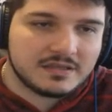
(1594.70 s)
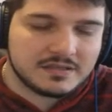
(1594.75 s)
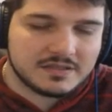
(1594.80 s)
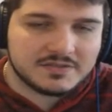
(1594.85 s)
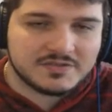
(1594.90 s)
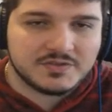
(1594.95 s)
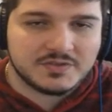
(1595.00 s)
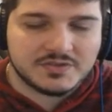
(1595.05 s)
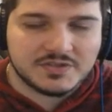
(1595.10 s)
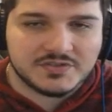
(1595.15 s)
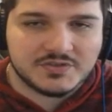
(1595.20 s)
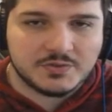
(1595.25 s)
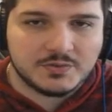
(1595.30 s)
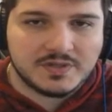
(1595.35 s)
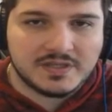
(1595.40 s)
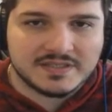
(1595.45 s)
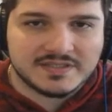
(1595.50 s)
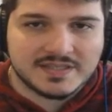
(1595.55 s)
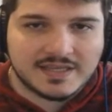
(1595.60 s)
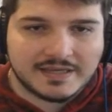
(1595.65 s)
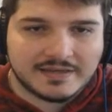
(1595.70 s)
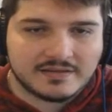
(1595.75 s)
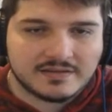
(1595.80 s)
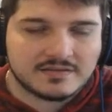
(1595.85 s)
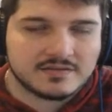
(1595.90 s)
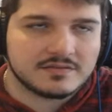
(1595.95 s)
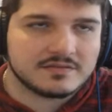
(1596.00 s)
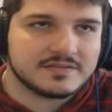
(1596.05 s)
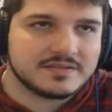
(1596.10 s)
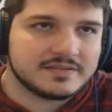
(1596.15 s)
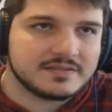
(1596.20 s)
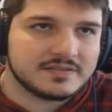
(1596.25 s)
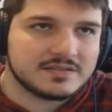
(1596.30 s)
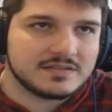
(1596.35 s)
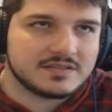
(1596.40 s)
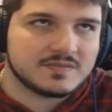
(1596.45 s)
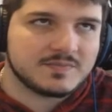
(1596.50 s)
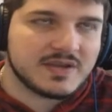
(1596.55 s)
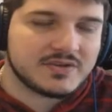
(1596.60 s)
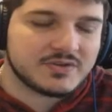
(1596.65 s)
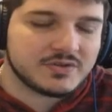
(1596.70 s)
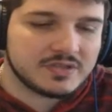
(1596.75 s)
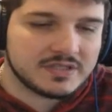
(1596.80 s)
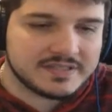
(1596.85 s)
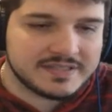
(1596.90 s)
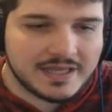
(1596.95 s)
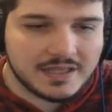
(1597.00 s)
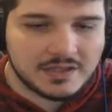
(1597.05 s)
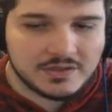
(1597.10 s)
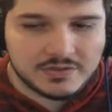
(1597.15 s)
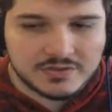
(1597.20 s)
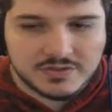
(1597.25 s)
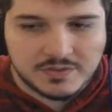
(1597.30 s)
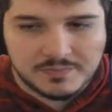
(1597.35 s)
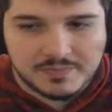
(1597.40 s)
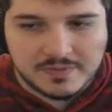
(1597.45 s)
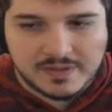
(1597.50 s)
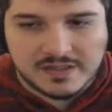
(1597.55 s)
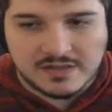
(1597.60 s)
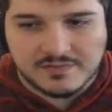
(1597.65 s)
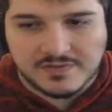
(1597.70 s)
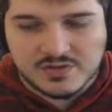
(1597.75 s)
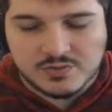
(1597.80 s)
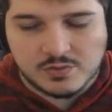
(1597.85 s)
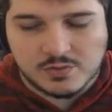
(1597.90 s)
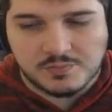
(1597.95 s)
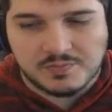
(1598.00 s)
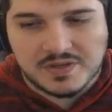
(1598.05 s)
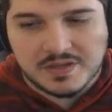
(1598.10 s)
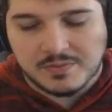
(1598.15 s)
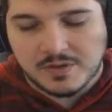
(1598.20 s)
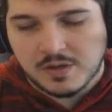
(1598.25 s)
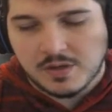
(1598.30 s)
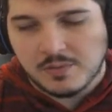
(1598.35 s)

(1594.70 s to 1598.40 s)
The suit is like specially tailored to individual people,